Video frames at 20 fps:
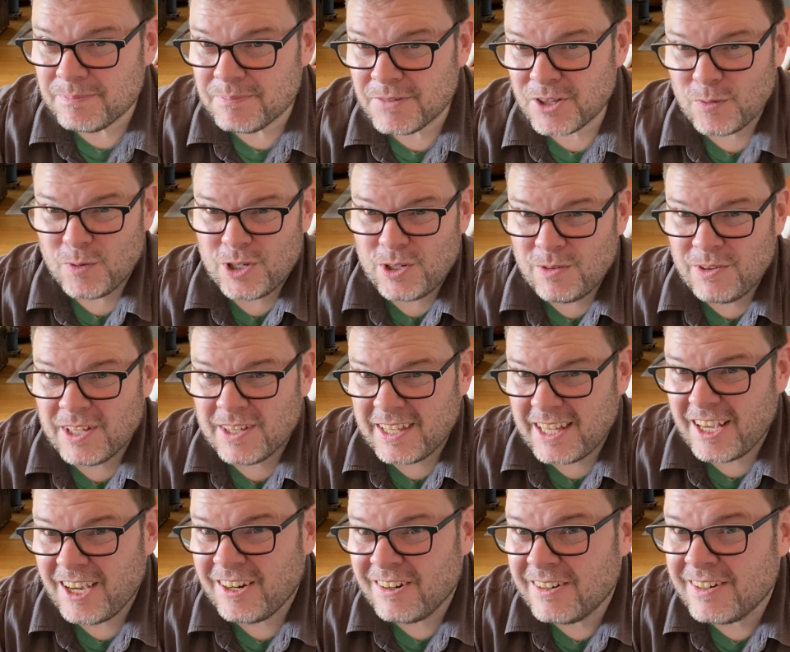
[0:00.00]
So we're using
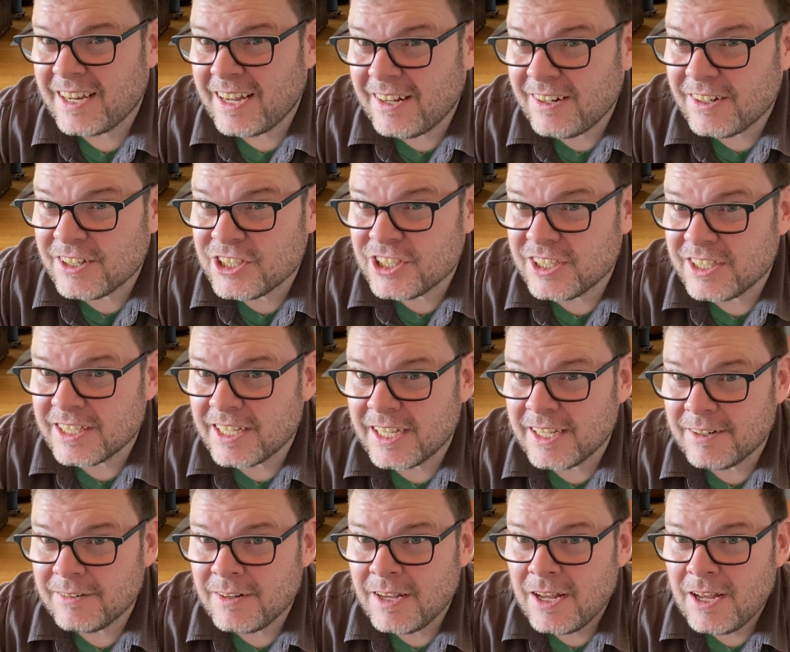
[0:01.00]
the air analogy
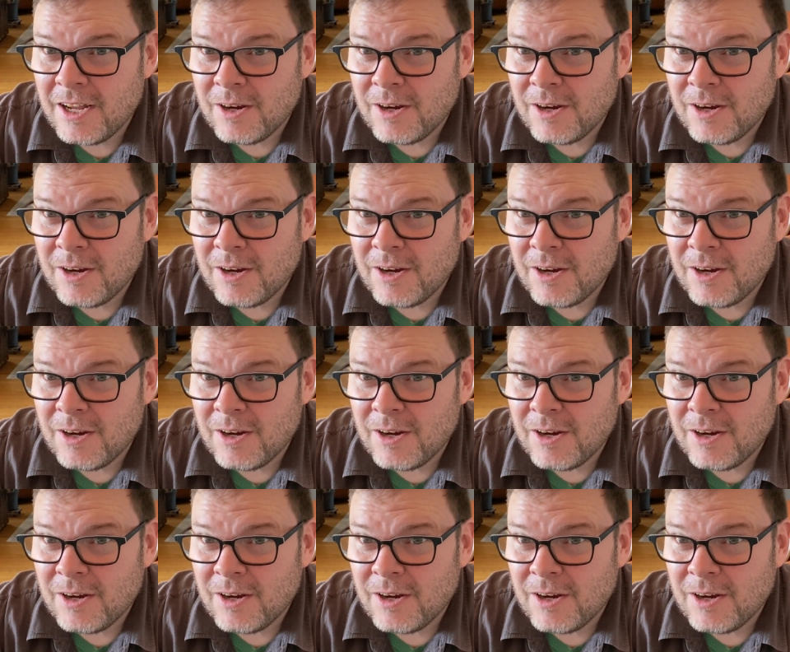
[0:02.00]
again.